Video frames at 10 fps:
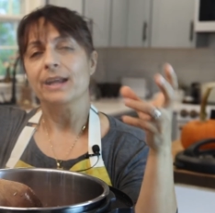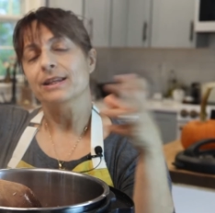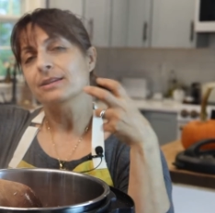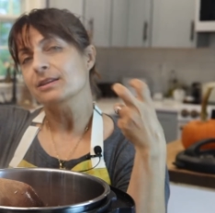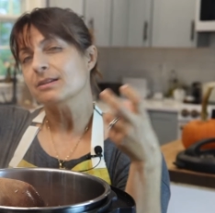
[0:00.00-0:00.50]
I
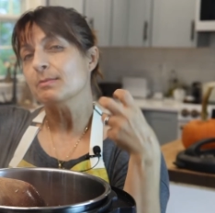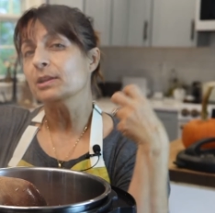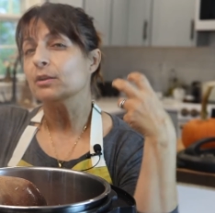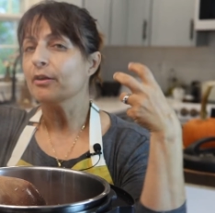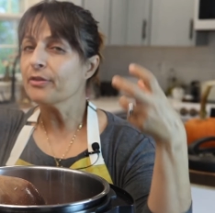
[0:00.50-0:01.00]
needed it to
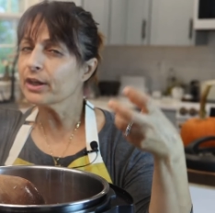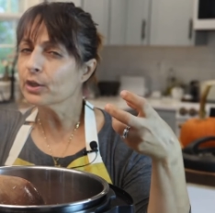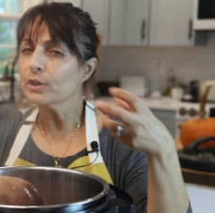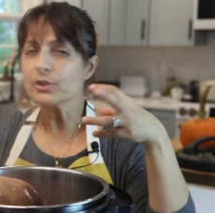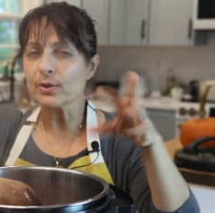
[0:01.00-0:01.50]
be a little
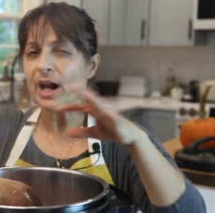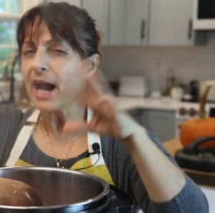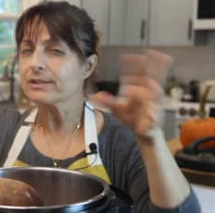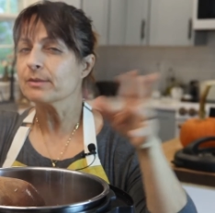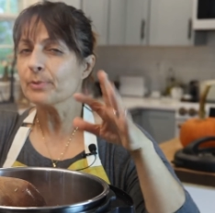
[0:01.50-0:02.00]
thicker so it
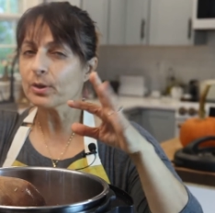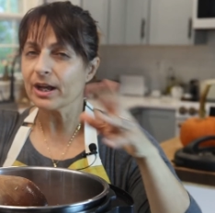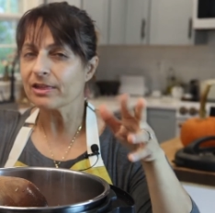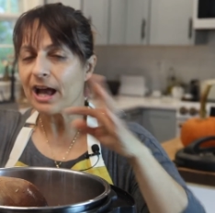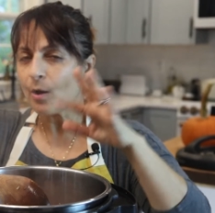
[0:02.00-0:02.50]
acted more
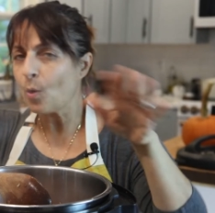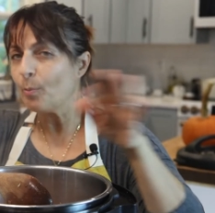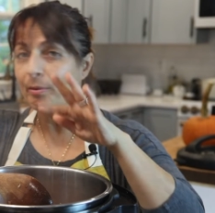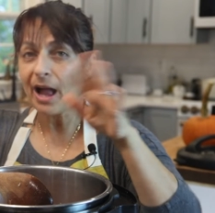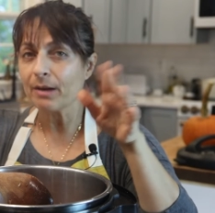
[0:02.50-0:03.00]
like that
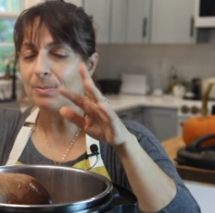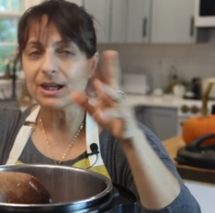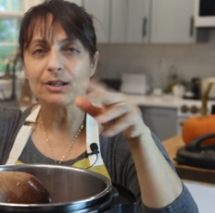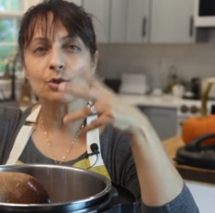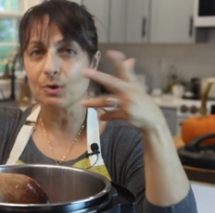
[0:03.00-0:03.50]
whole black
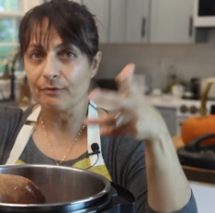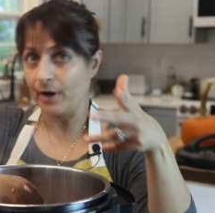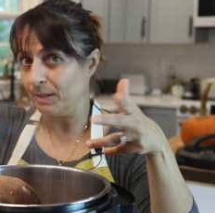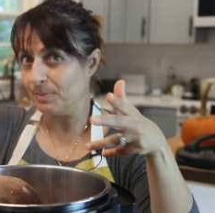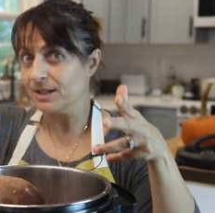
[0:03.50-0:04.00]
beans,
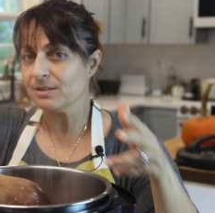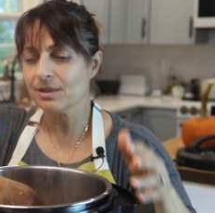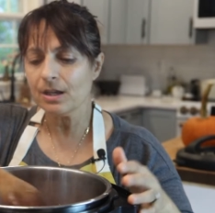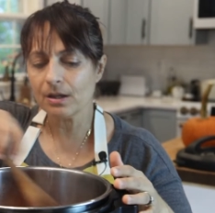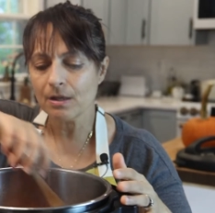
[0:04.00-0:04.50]
refried
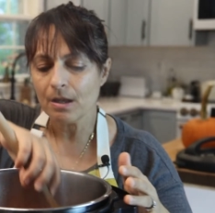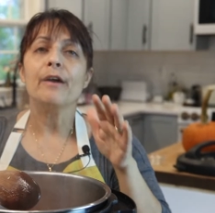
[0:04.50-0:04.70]
beans thing.